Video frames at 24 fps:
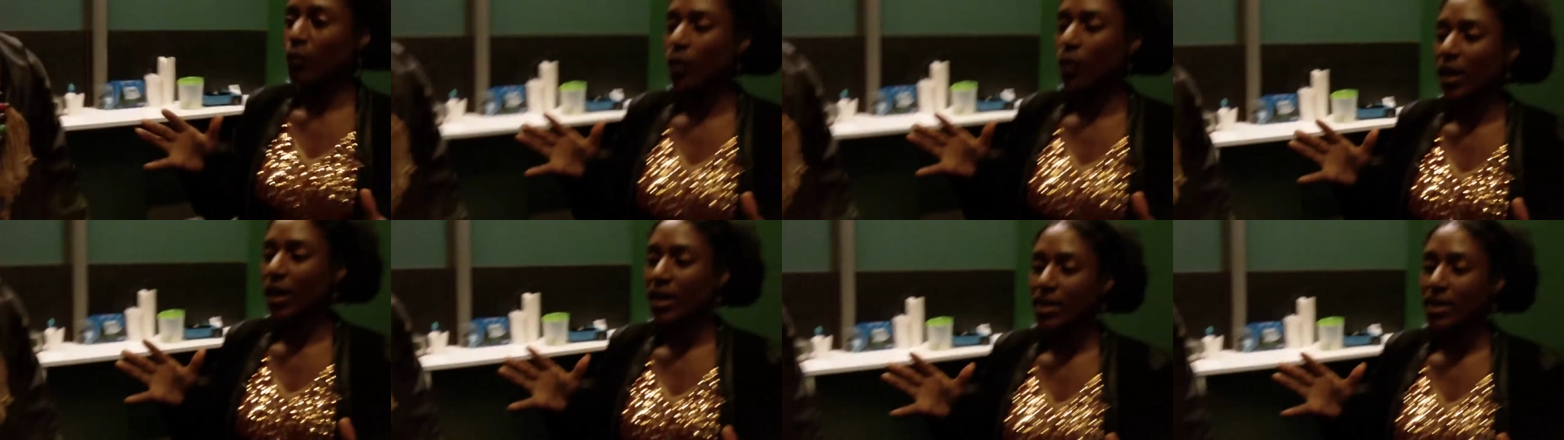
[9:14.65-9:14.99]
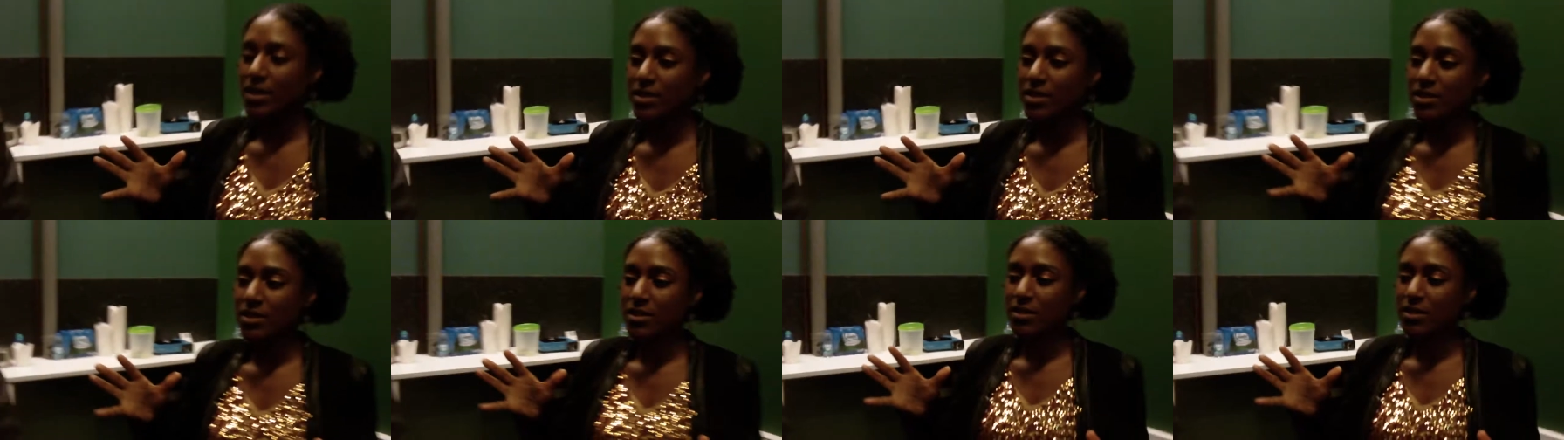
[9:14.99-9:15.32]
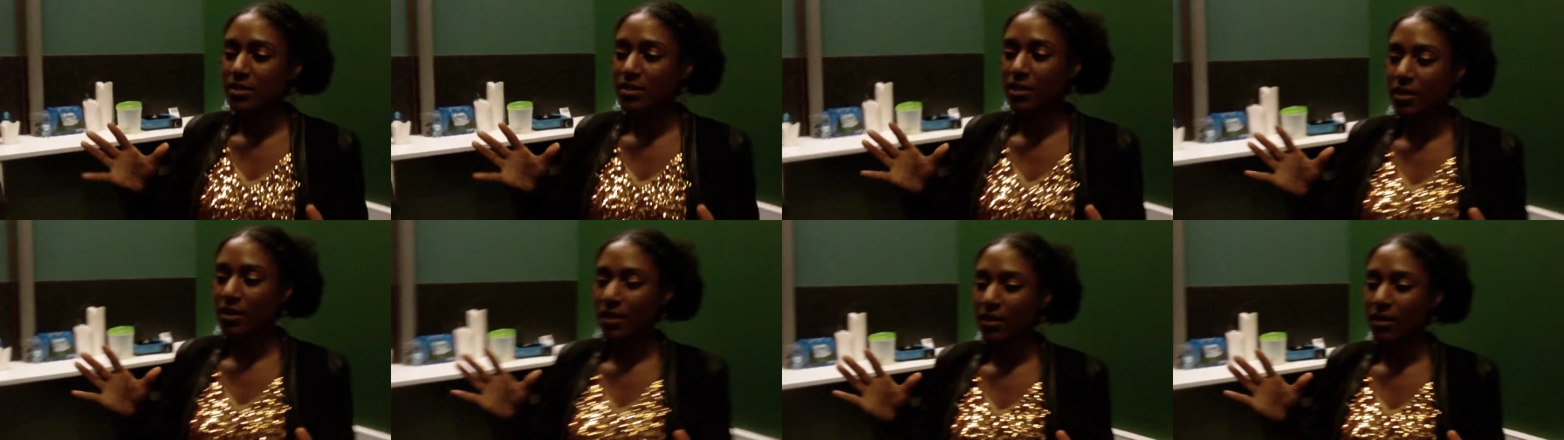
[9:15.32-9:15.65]
what is?
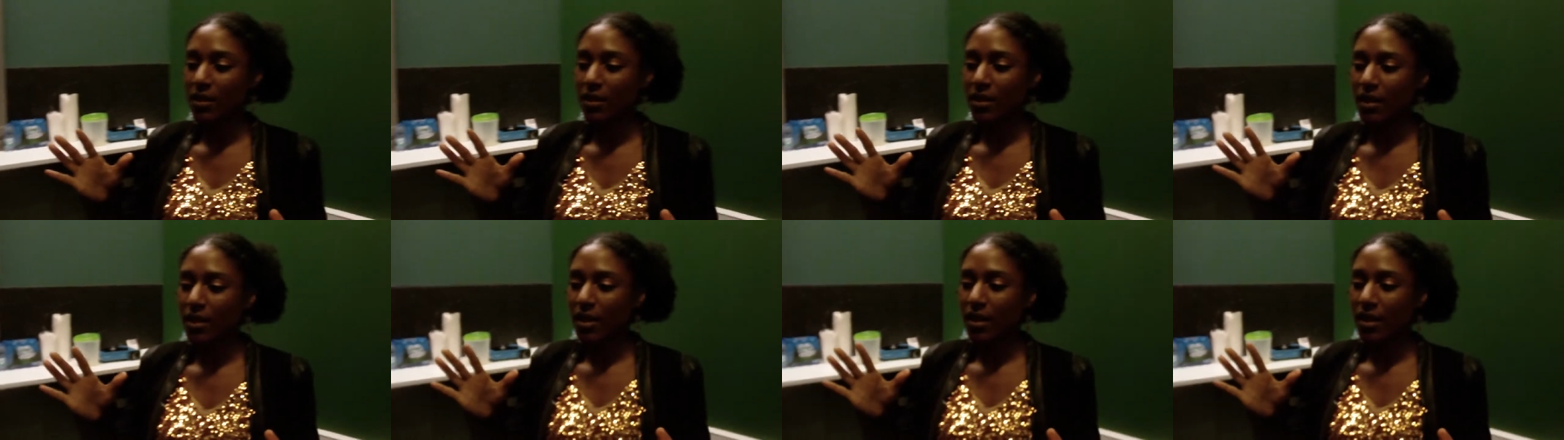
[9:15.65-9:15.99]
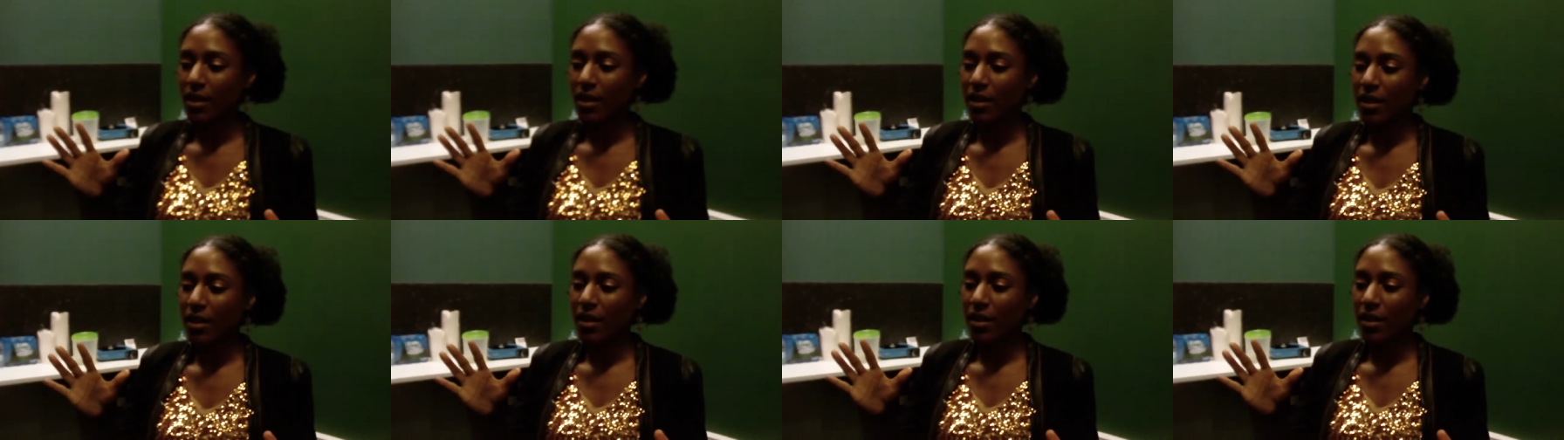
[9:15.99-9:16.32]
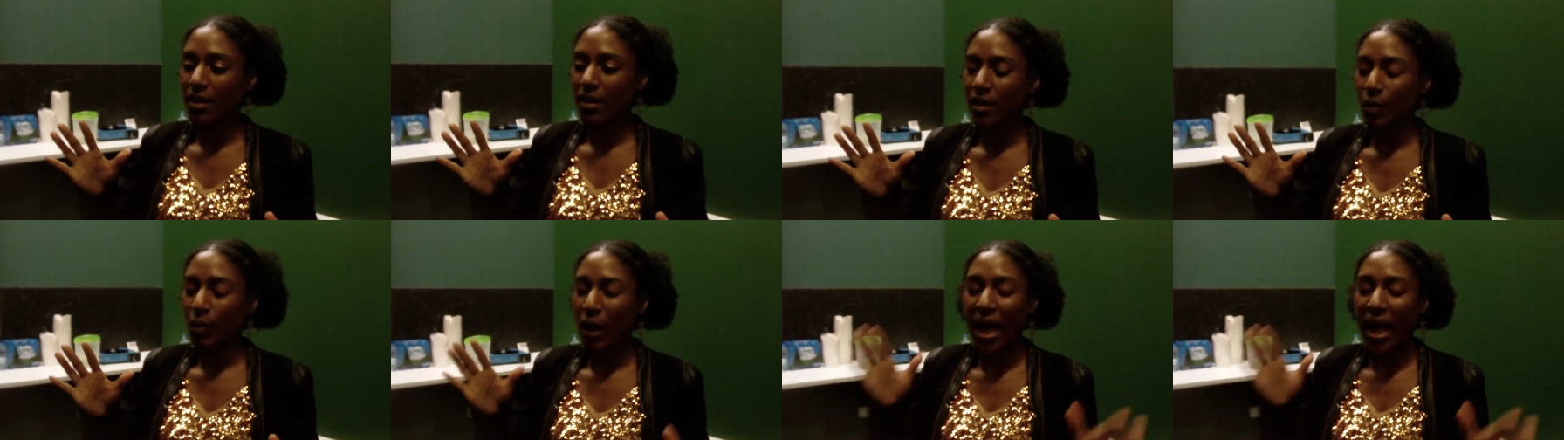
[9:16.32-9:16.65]

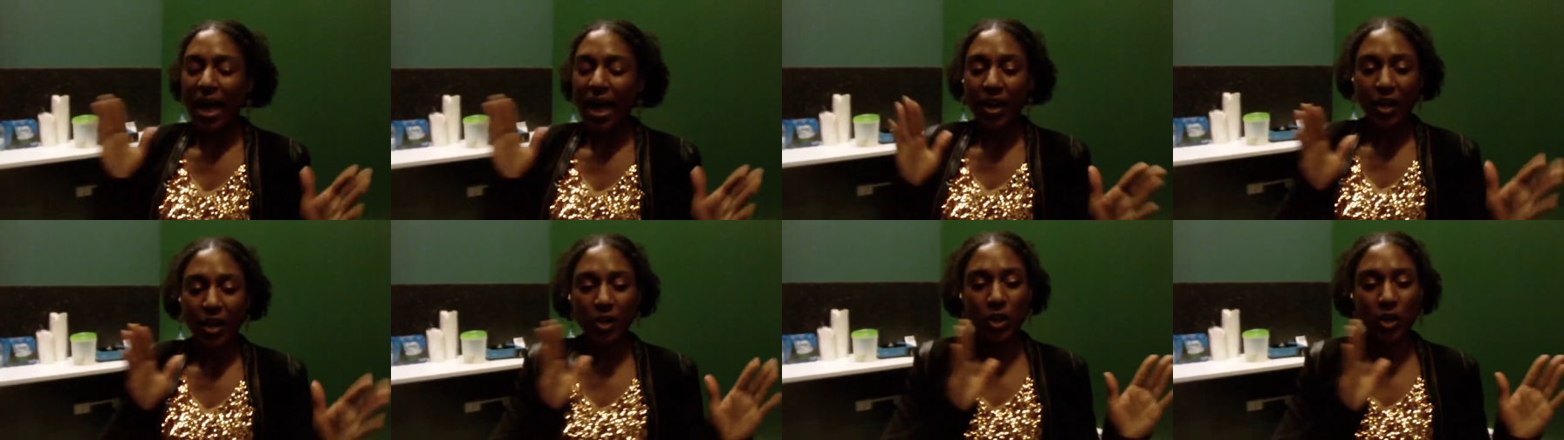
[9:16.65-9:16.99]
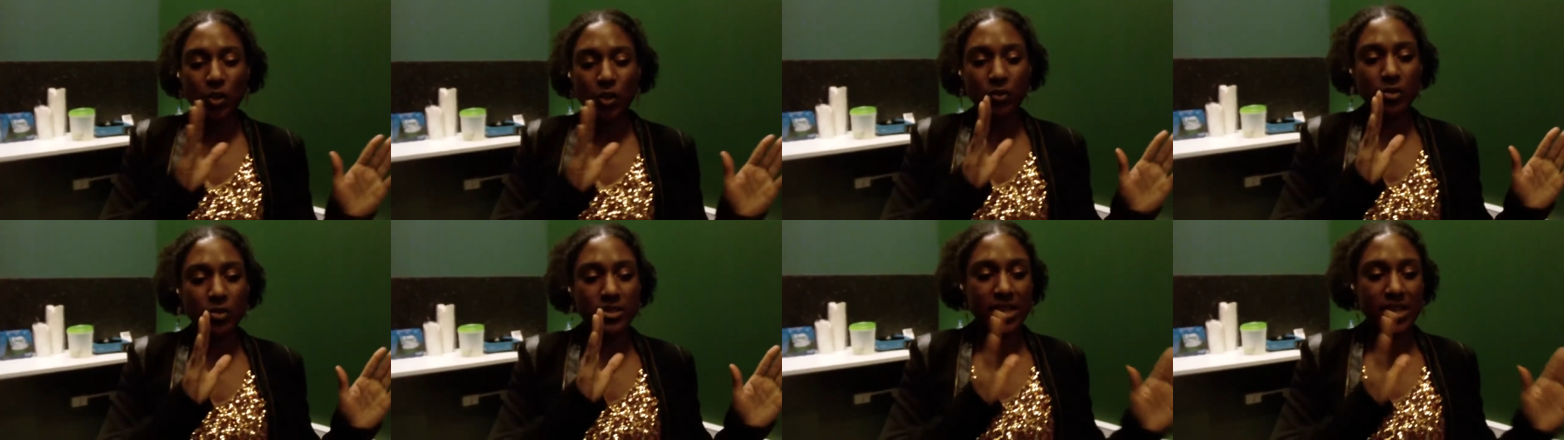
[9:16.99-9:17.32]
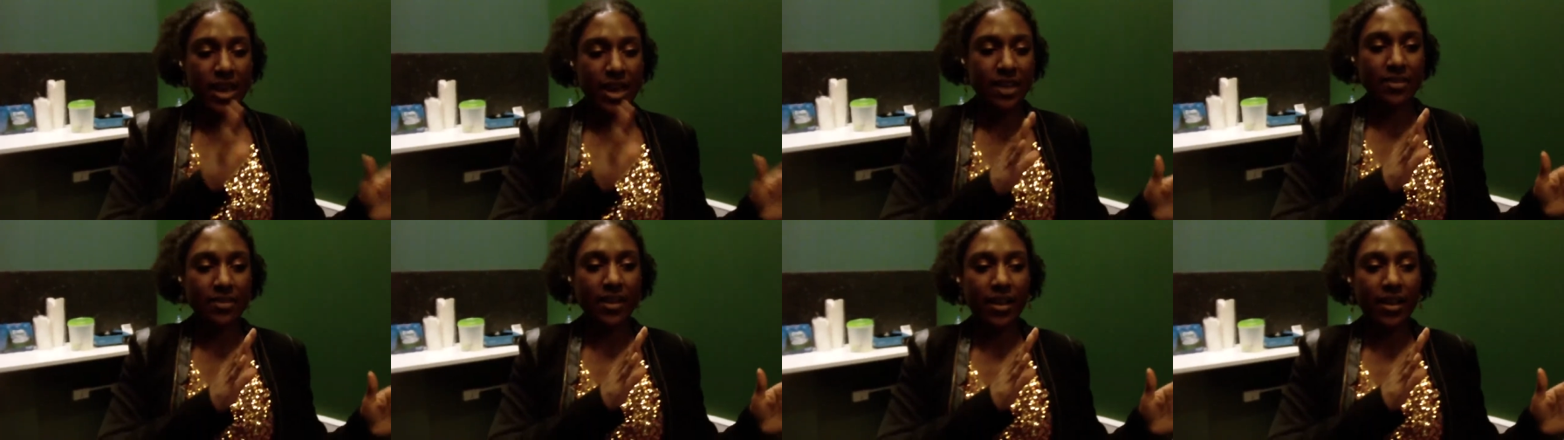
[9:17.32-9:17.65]
How can you
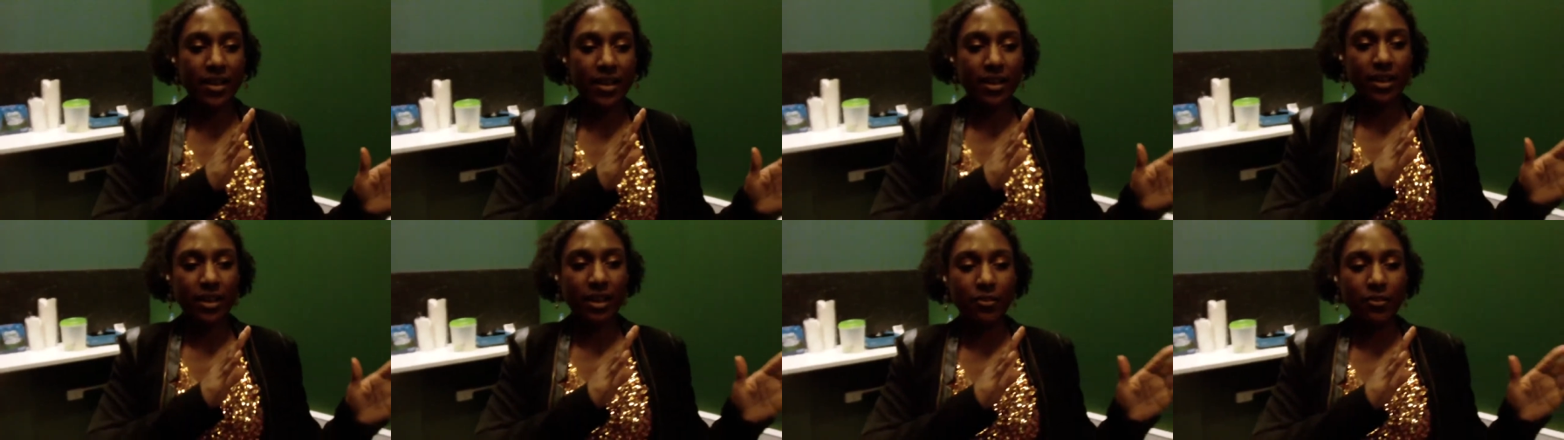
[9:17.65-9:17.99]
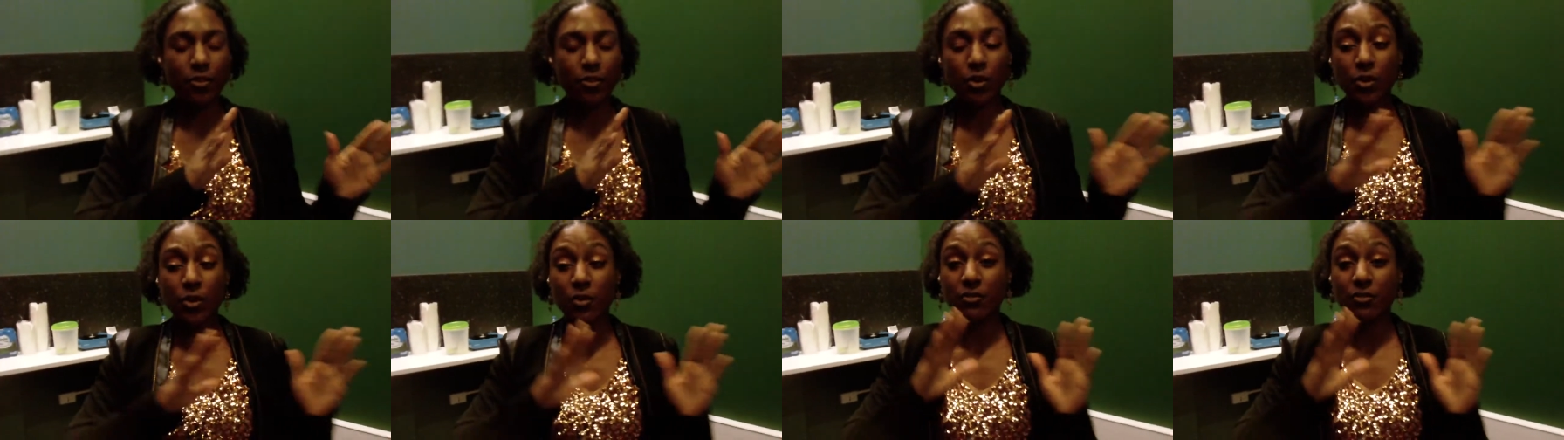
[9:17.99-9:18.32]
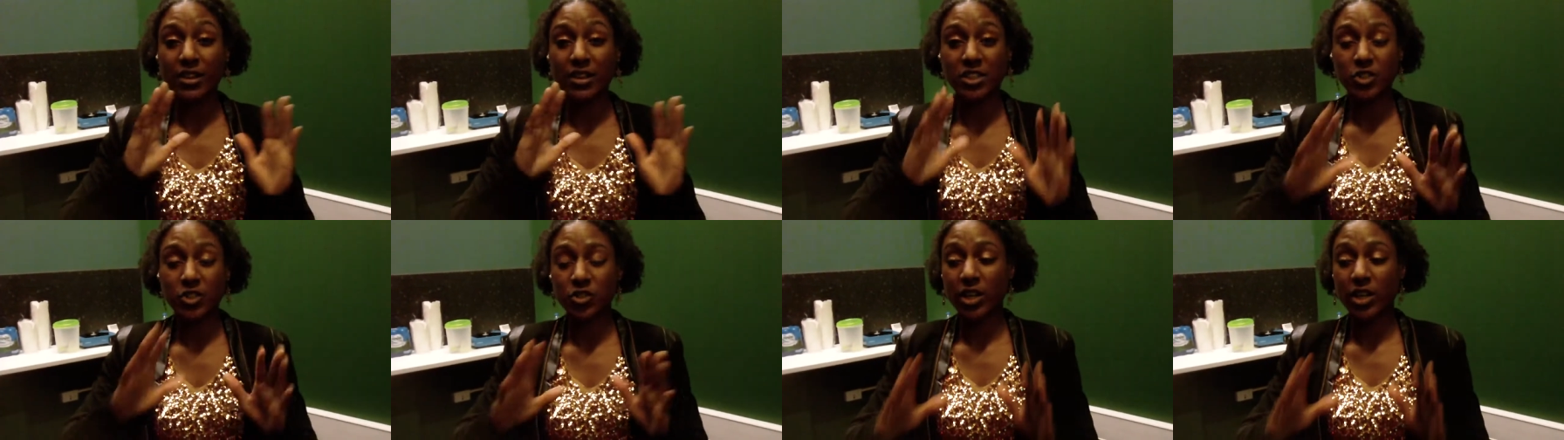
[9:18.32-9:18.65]
say that if you're a
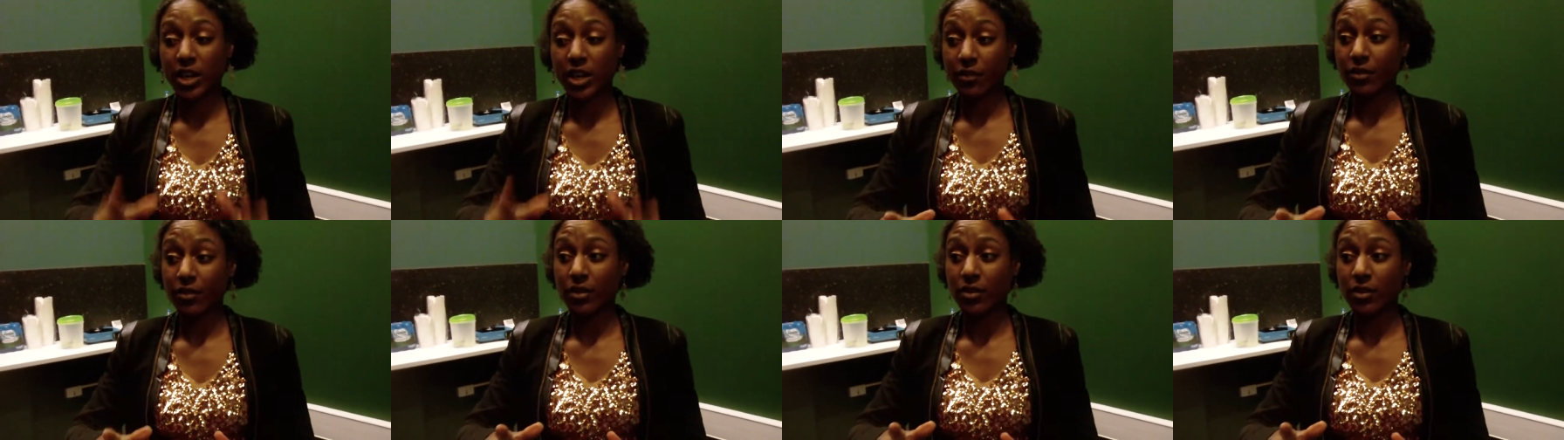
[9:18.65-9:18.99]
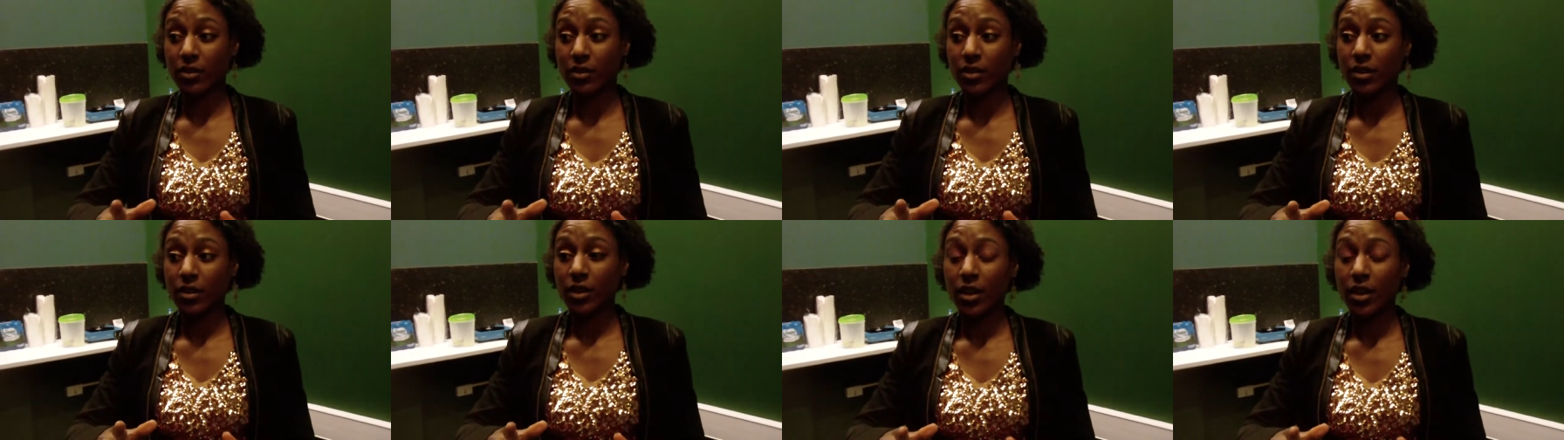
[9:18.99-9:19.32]
vegetarian?